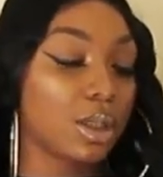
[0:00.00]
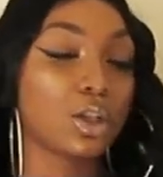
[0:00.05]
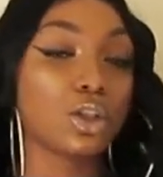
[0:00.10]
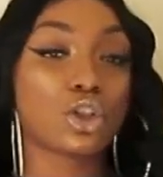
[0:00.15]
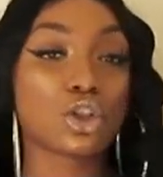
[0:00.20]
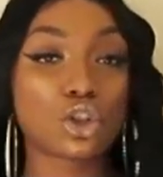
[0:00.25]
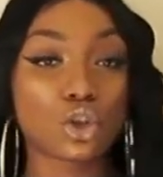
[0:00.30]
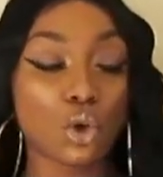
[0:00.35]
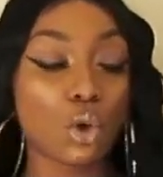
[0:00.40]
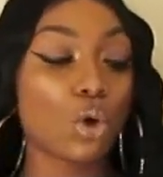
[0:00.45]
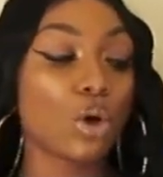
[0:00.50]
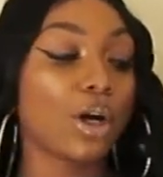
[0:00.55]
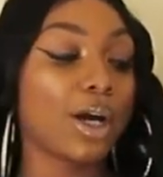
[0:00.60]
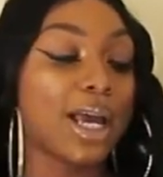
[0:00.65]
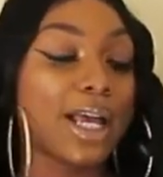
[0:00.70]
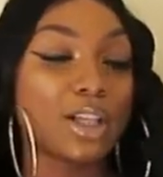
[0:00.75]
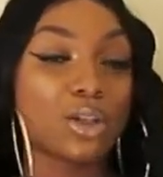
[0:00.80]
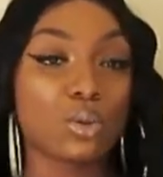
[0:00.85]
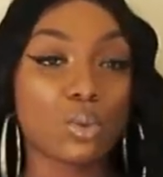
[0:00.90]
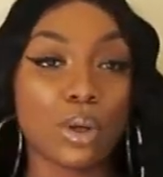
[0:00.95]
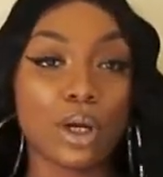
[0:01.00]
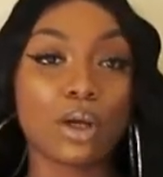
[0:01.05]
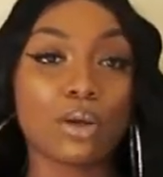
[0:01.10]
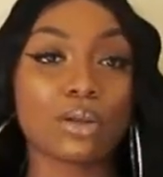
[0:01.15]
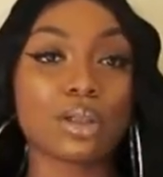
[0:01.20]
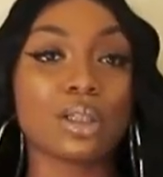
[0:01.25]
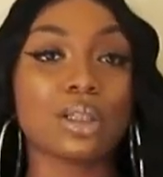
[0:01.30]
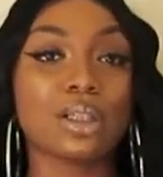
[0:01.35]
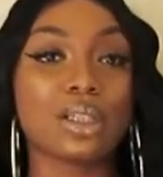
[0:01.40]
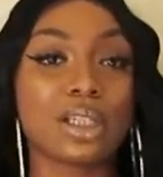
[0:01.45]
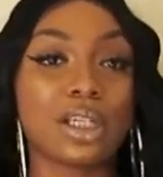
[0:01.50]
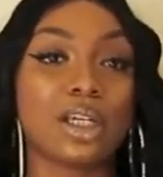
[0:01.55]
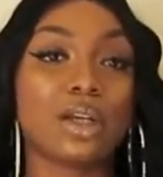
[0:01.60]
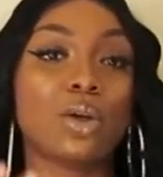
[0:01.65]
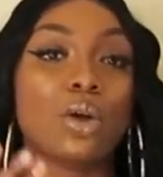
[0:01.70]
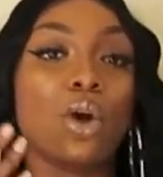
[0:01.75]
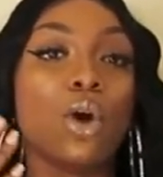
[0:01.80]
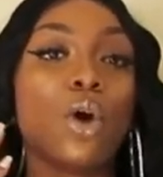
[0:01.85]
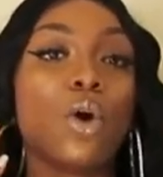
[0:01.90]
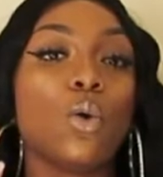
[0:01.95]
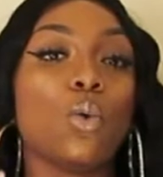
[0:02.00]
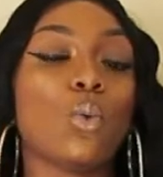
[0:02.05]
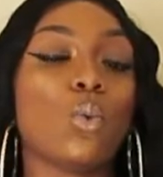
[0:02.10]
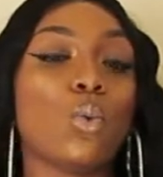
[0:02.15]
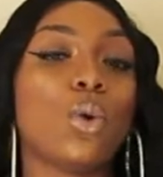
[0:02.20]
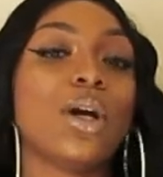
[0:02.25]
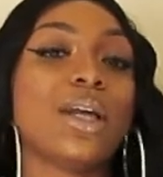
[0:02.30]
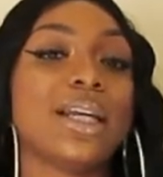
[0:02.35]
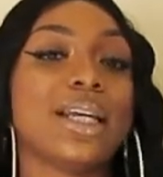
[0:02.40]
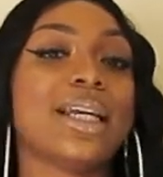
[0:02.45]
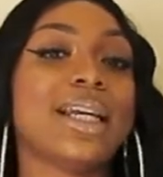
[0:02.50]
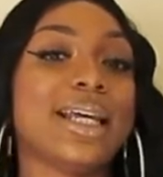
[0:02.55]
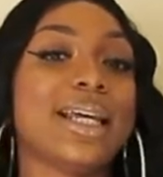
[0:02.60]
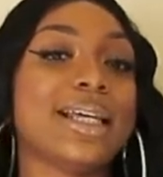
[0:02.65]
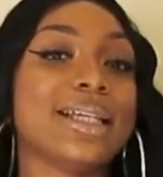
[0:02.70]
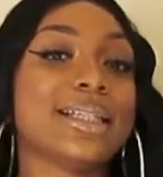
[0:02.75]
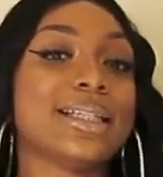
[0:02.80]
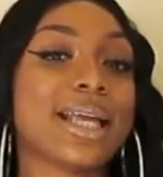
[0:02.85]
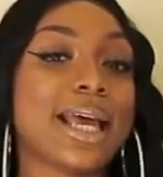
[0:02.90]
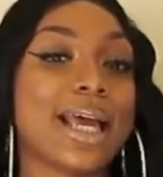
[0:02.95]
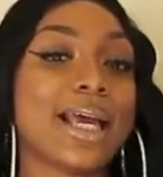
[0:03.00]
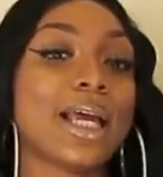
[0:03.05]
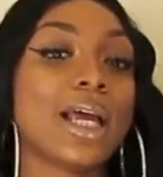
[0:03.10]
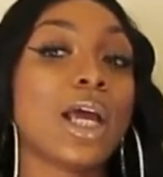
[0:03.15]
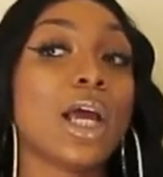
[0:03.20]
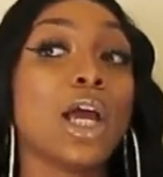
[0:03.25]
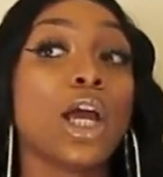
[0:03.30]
score as well to see what it is that